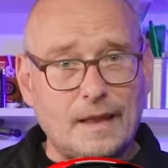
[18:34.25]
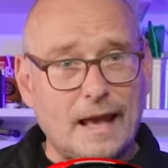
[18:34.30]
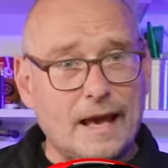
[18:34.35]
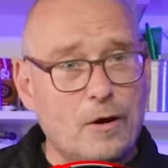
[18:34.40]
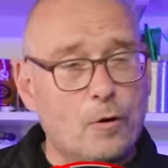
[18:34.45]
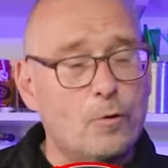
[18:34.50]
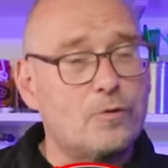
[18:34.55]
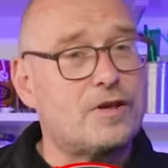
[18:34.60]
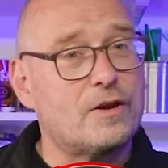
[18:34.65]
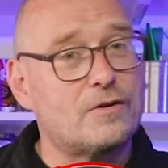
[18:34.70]

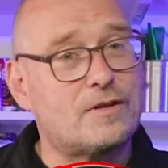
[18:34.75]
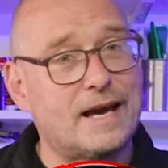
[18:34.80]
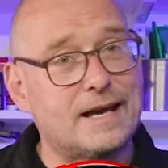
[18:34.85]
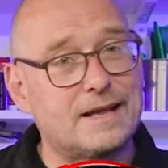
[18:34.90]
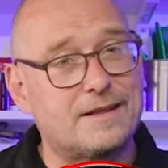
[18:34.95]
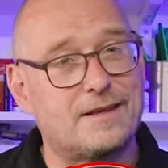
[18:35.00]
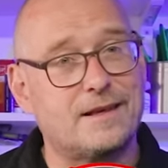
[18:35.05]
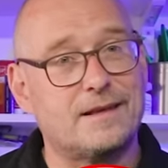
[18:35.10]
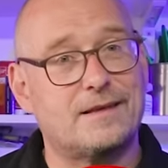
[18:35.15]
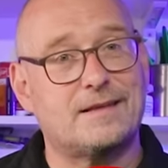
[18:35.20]
It also
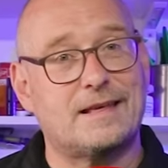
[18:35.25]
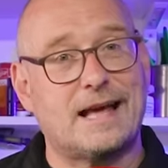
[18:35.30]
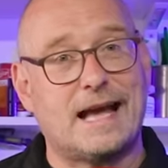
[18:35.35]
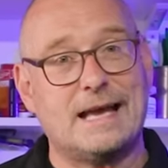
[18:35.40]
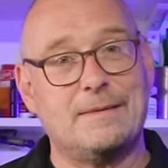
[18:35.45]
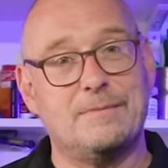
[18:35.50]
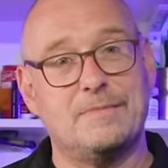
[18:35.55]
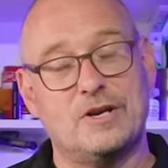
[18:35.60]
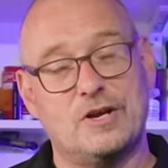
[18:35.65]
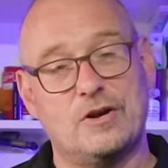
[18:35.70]
takes the
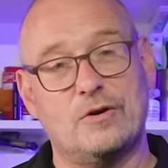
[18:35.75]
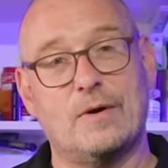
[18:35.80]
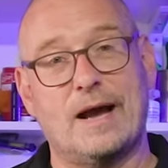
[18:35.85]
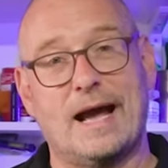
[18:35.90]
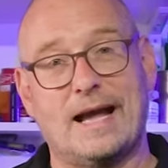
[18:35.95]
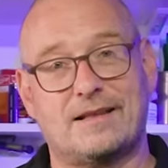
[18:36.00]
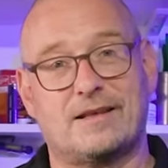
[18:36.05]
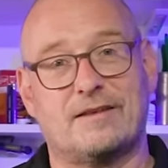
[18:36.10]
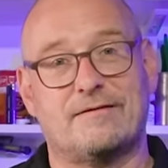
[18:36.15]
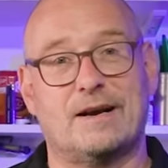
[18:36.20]
same new
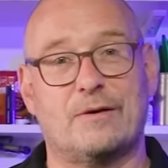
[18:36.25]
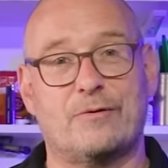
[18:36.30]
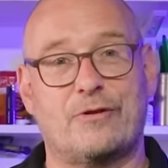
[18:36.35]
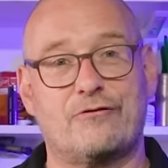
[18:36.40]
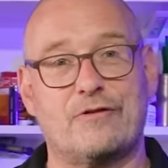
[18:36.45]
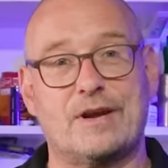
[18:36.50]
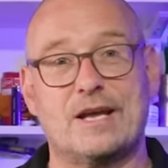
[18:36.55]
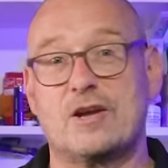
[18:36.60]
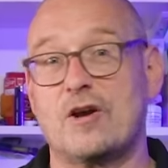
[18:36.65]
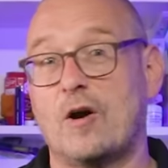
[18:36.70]

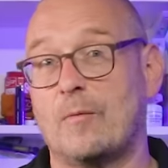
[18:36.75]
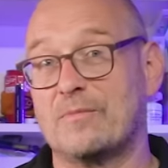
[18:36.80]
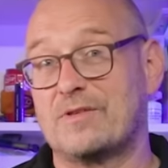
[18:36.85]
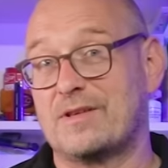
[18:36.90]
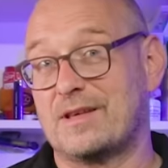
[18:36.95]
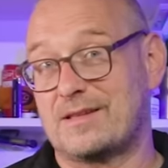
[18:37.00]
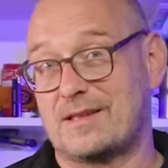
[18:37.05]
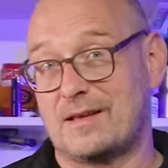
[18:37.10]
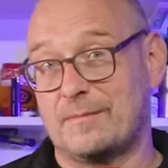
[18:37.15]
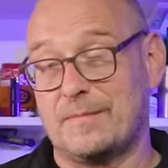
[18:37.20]
SRL3 com
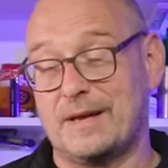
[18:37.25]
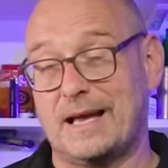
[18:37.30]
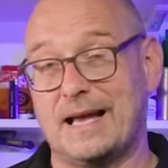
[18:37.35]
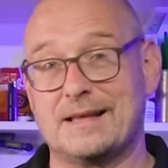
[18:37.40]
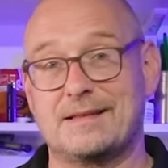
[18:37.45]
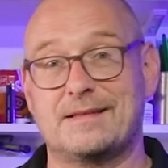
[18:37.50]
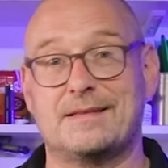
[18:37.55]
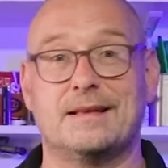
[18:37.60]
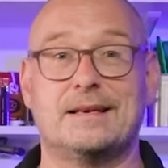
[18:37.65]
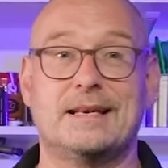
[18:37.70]
system
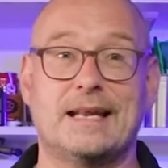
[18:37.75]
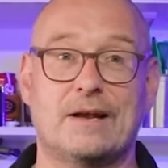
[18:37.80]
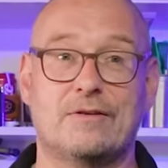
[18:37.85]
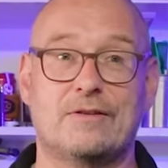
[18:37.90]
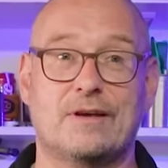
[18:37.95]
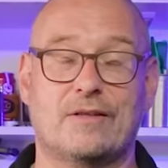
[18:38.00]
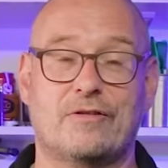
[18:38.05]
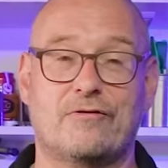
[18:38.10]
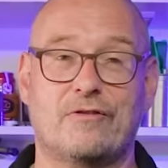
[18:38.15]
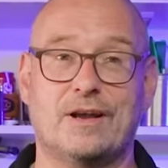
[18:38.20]
as the
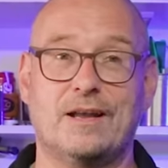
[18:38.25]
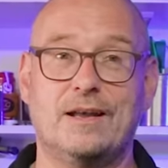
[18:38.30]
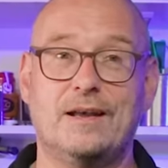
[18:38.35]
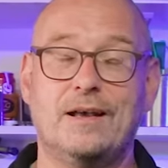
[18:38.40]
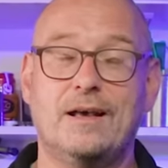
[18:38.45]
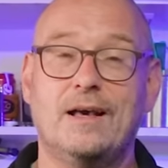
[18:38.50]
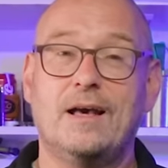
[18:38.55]
Neotec 3.